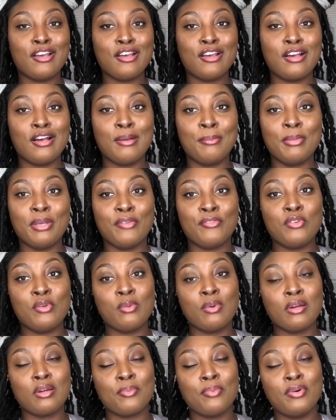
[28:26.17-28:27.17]
I mean if you
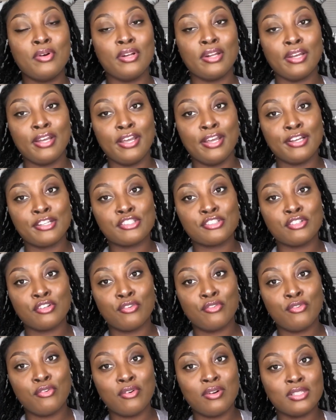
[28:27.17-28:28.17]
want to put an extra
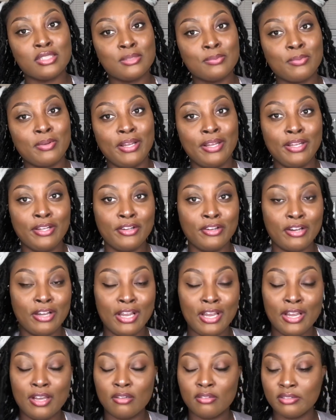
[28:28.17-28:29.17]
four spray in your
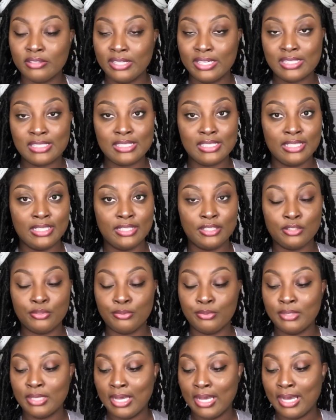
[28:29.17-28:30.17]
head that's it do
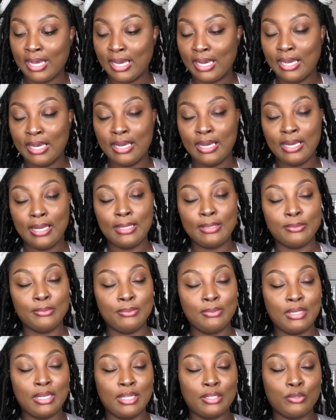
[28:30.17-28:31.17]
not do
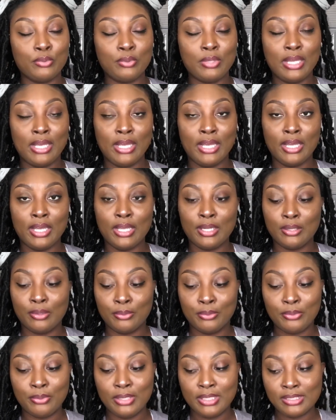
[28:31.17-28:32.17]
not do that don't
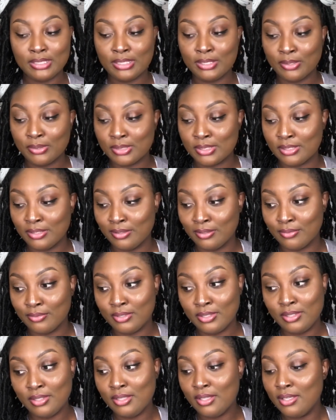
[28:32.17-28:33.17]
do that to yourself
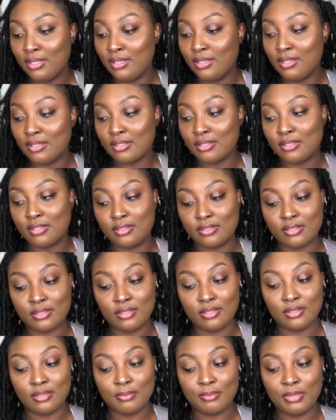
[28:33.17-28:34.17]
because um
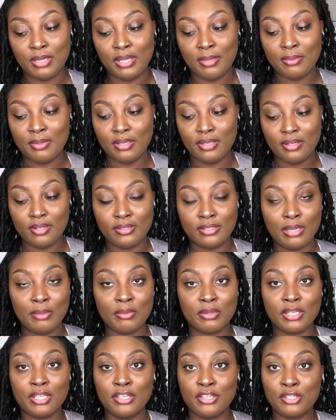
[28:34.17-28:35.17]
baby they will
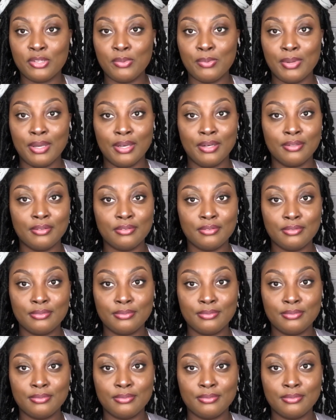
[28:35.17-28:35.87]
kick you out